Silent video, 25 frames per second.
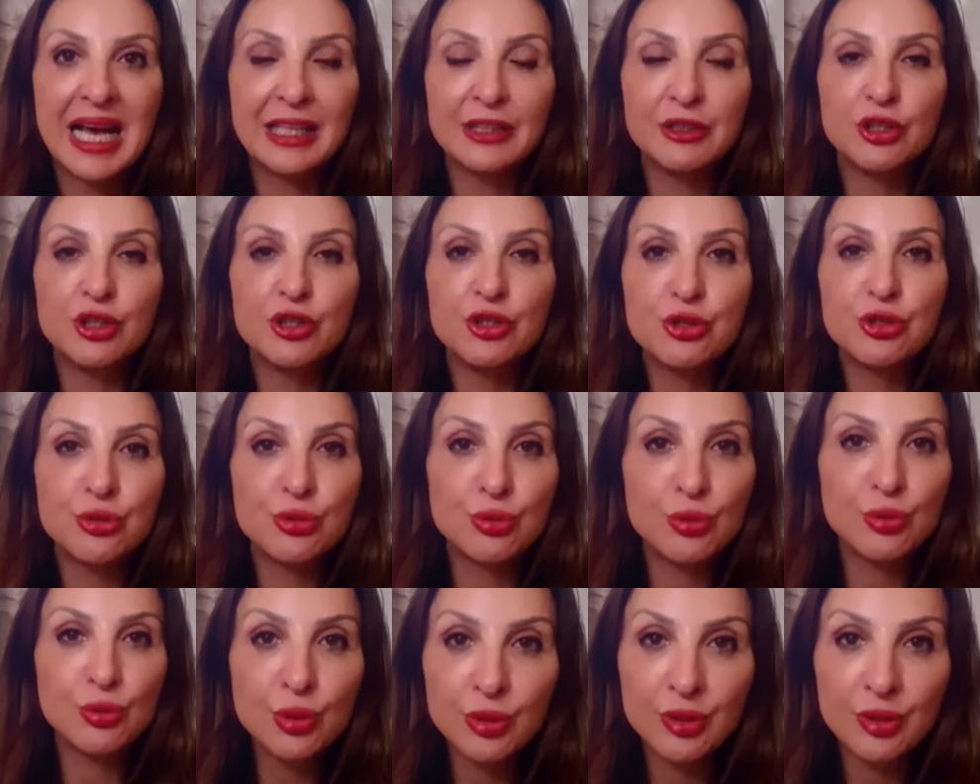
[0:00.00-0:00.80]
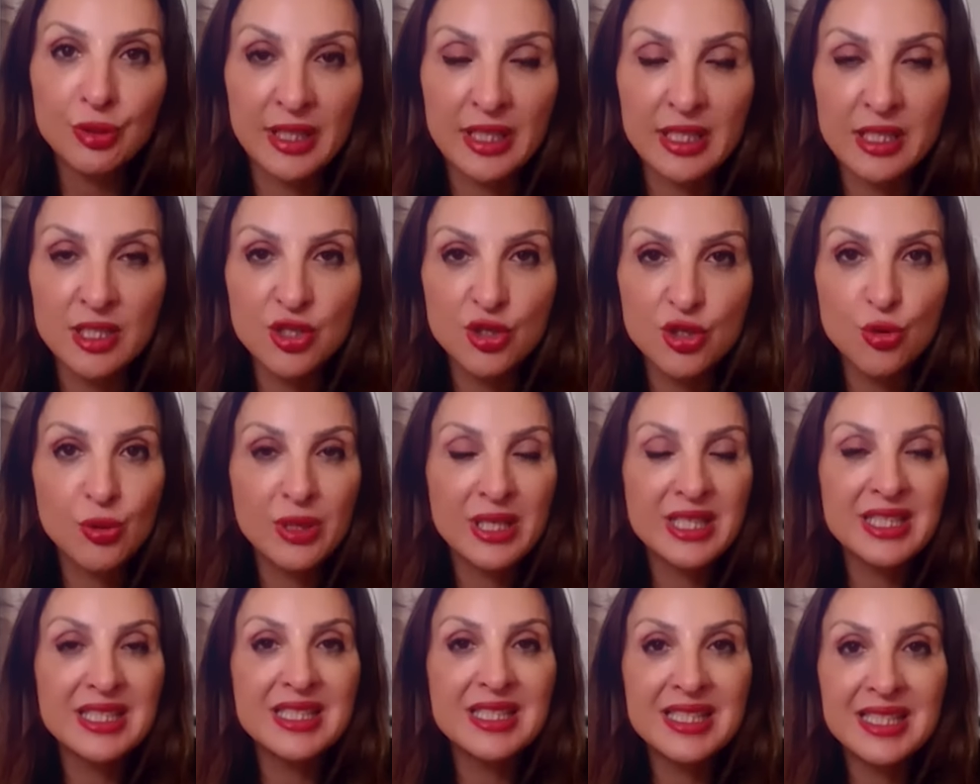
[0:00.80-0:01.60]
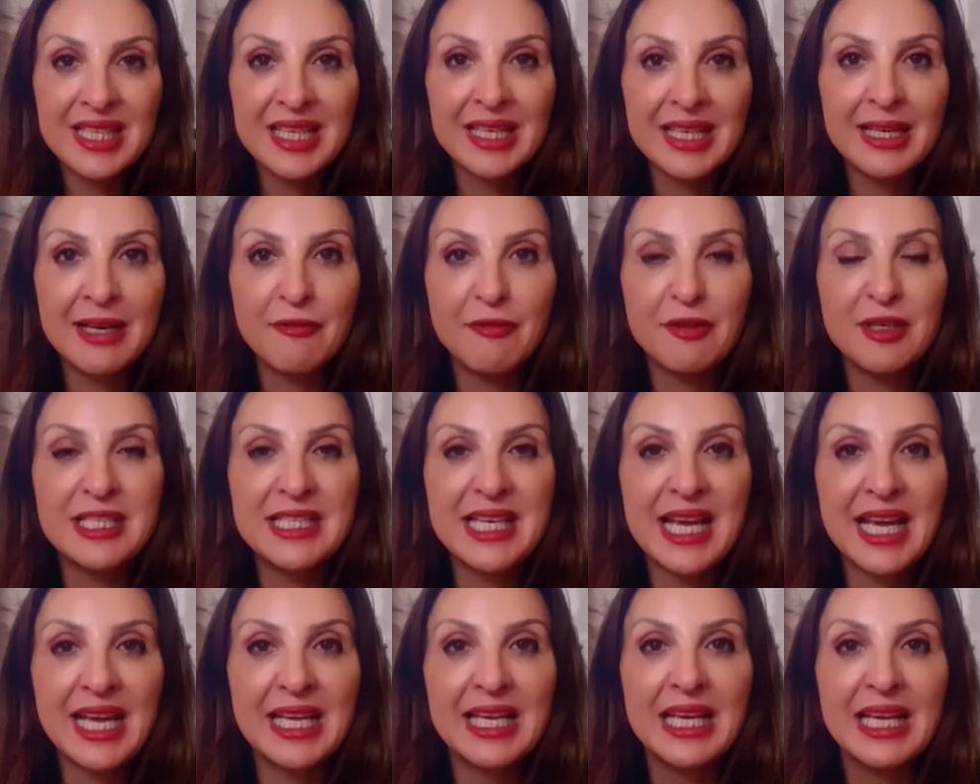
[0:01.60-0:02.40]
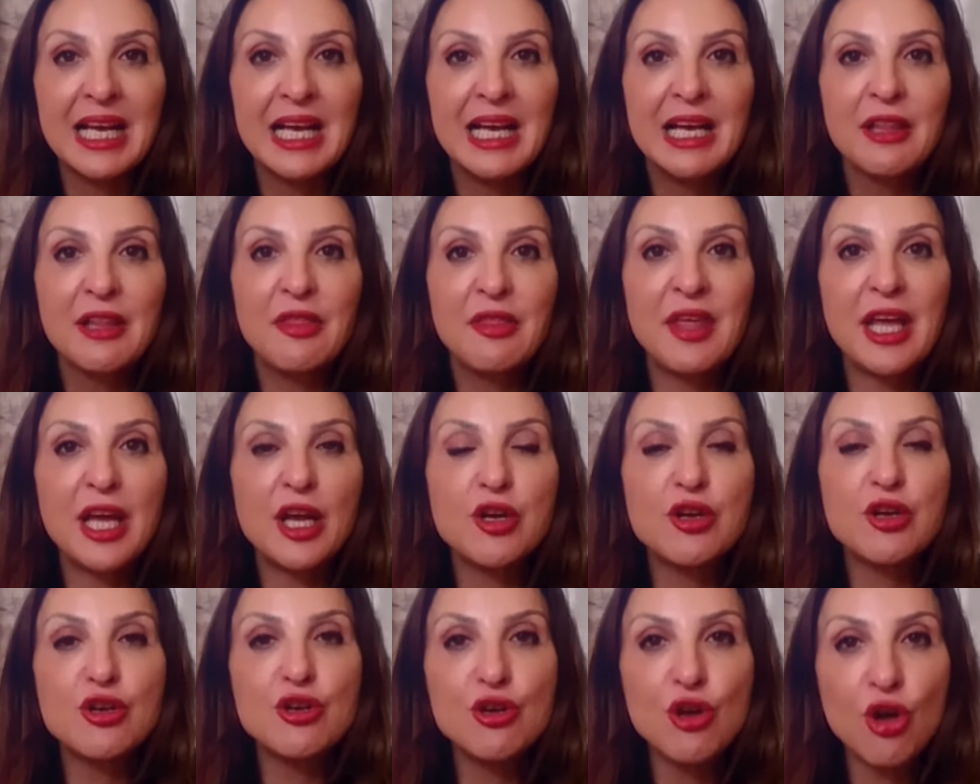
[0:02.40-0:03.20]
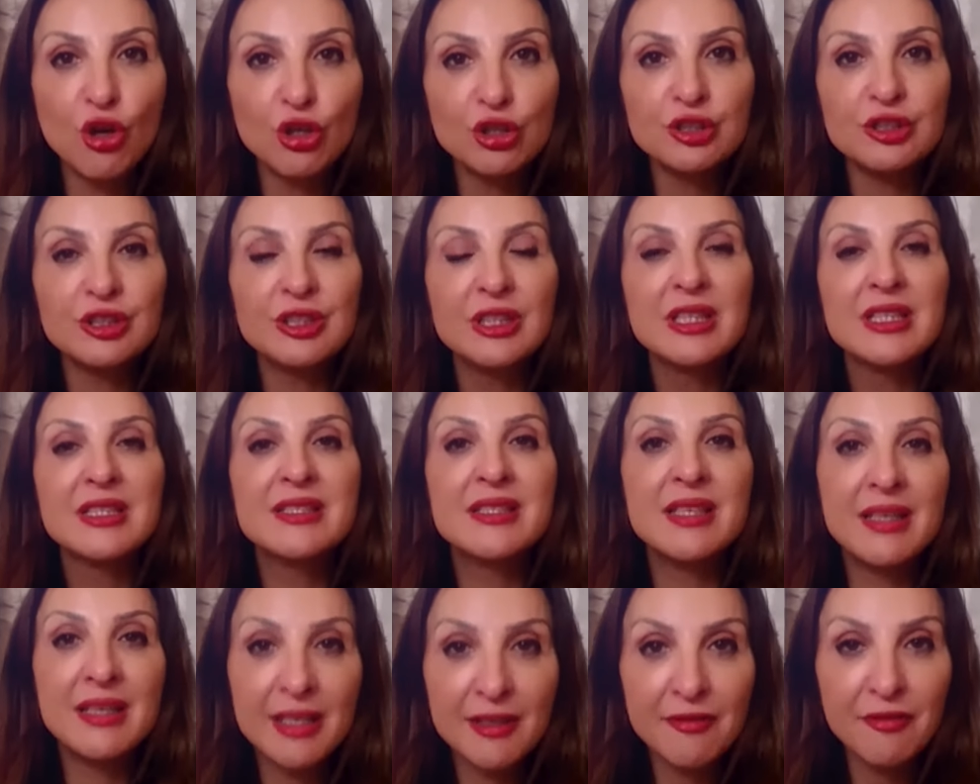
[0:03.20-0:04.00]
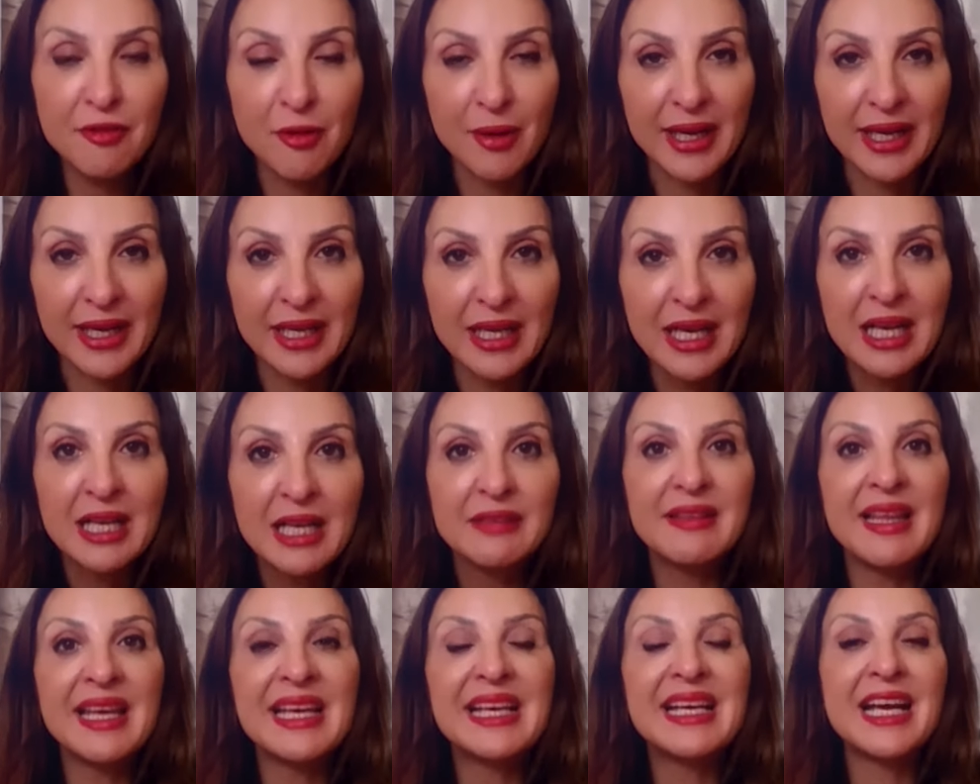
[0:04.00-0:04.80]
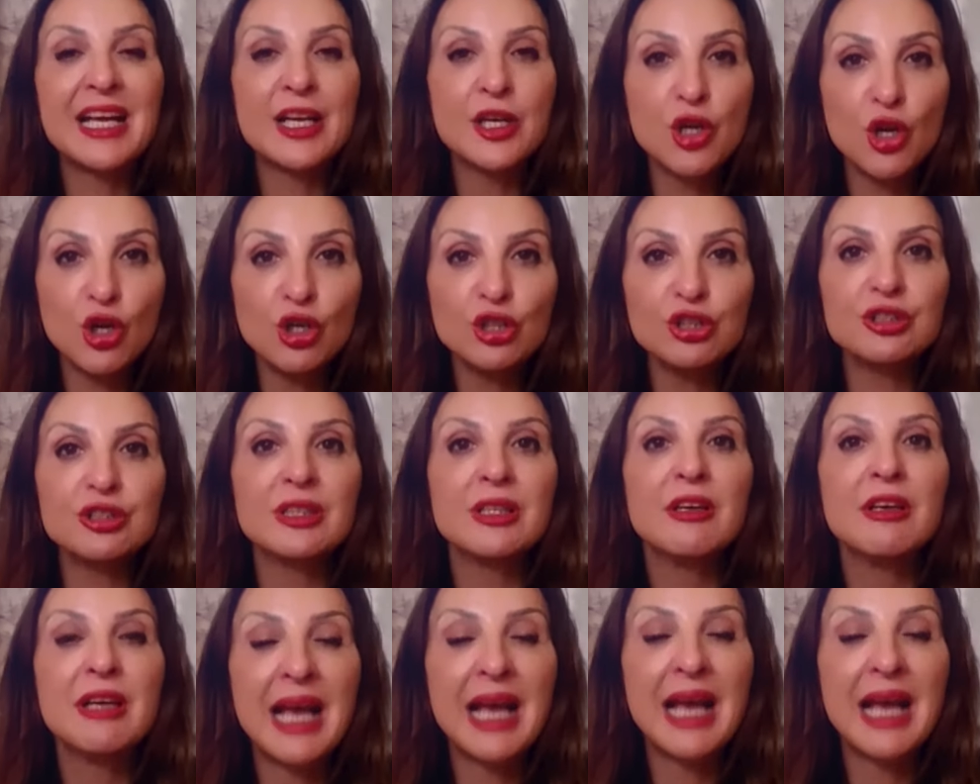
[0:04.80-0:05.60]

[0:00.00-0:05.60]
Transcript: And And the truth is, you can see it every day. They are not delivering. They cannot